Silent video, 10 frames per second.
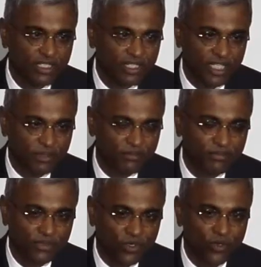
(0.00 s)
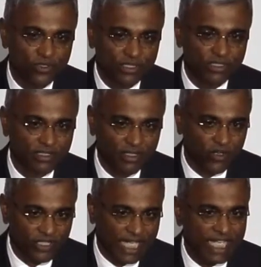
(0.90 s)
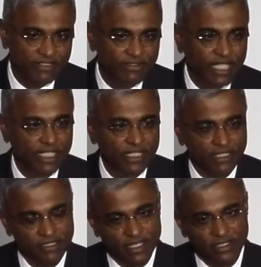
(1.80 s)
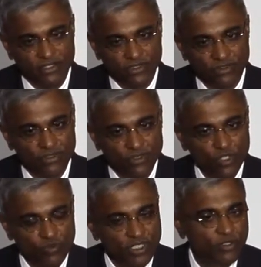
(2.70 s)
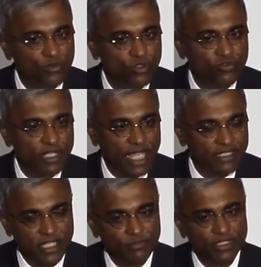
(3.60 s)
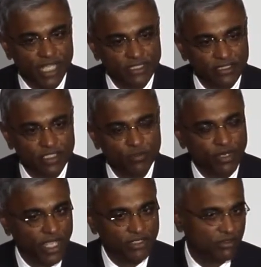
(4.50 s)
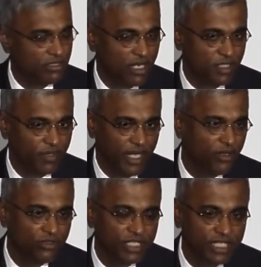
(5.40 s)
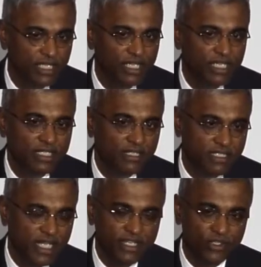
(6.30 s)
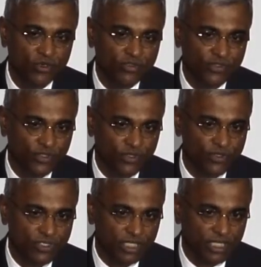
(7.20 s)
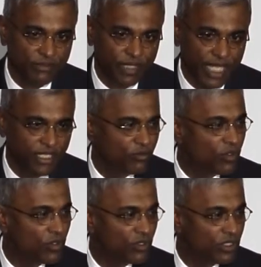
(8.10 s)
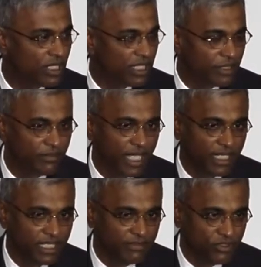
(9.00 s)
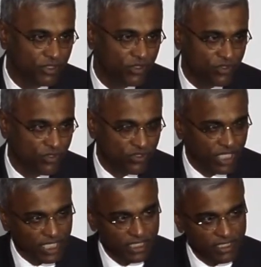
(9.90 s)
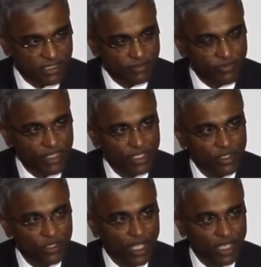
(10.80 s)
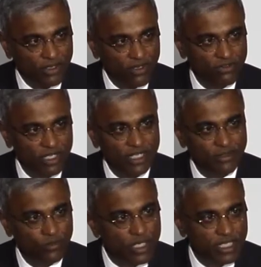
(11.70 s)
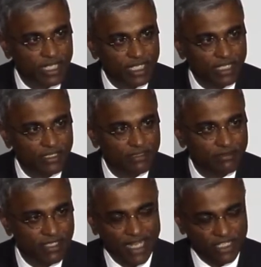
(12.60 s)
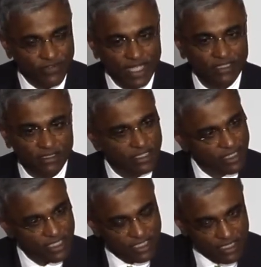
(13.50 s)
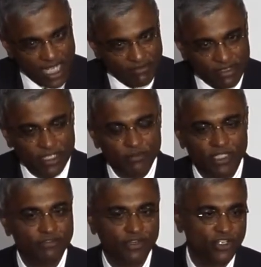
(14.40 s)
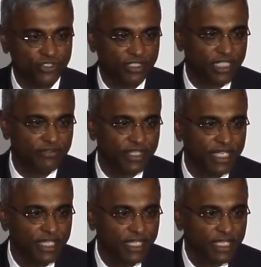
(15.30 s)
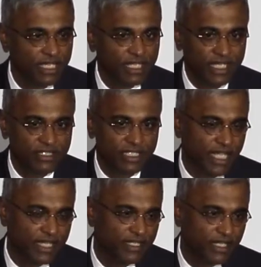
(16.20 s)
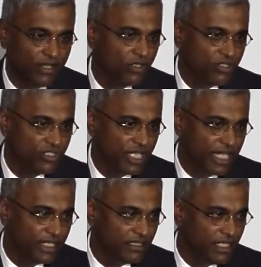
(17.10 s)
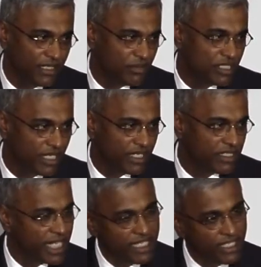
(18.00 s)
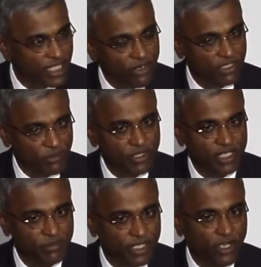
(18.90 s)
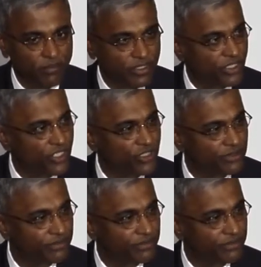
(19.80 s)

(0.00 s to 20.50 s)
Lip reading: own or native kidneys. And so those were removed at some centers prior to a transplant. I don't think there's any role for those anymore. And even though those kidneys are not really working satisfactorily, they still have a little bit of function, and if they can stay in, they ought to stay in. And besides, taking it out is a pretty big operation.